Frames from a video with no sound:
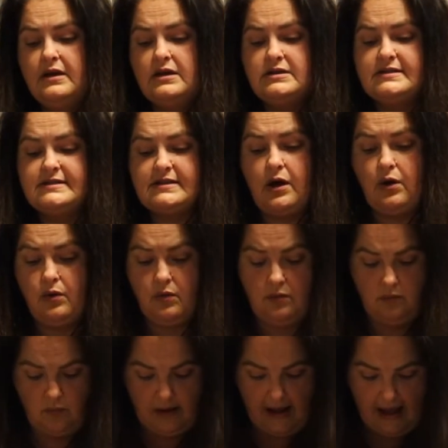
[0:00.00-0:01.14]
So
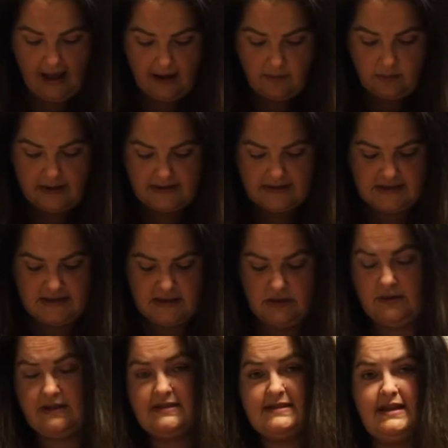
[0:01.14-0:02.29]
what I wanted to do
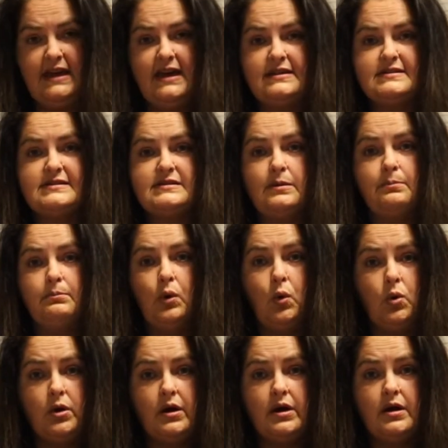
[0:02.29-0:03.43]
is get some
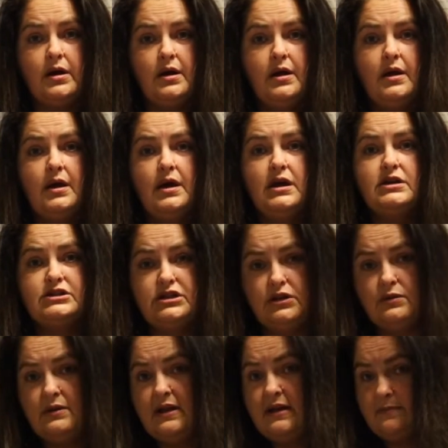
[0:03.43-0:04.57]
more
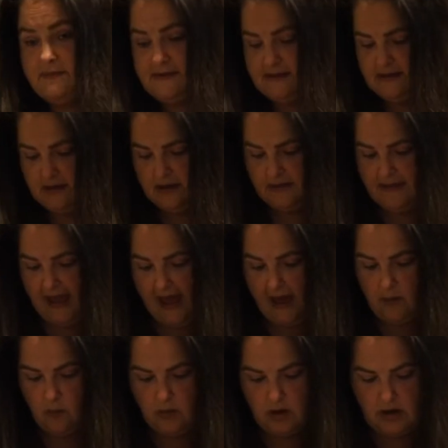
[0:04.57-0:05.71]
tulips
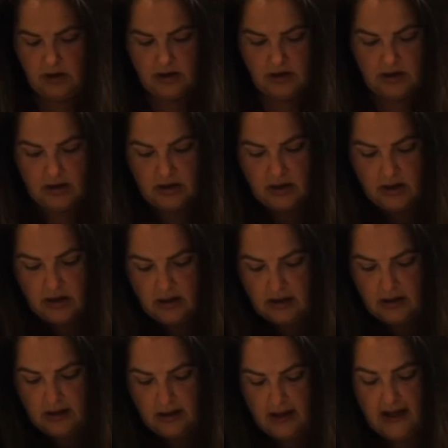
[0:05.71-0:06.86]
that were
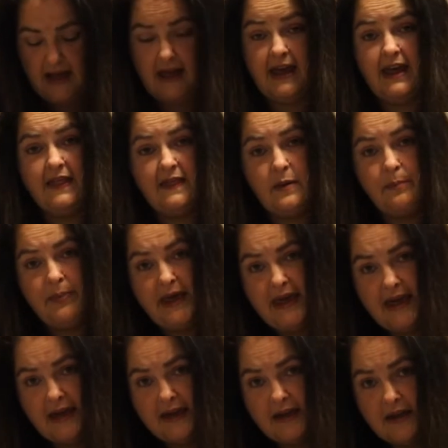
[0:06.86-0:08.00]
in the
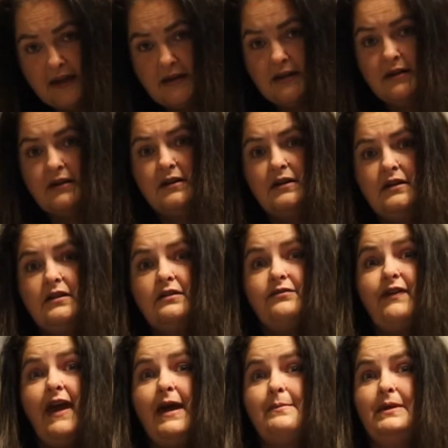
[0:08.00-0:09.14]
pink
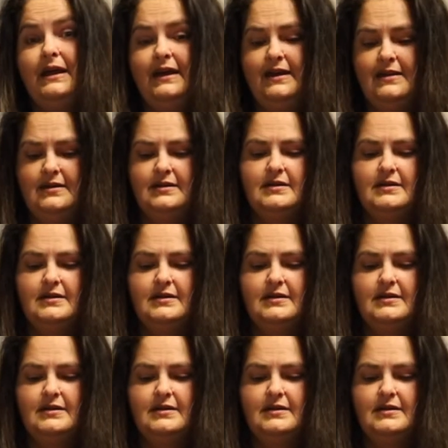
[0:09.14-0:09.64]
family.